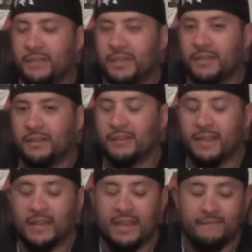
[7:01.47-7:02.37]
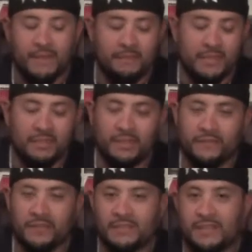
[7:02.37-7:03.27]
playing it, and I've been looking
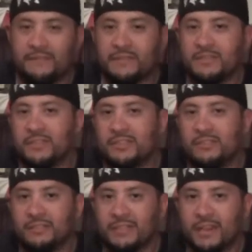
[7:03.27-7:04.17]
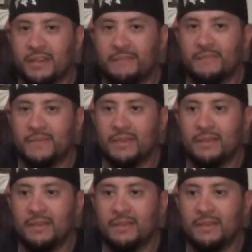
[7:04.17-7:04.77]
for this game for such a long time.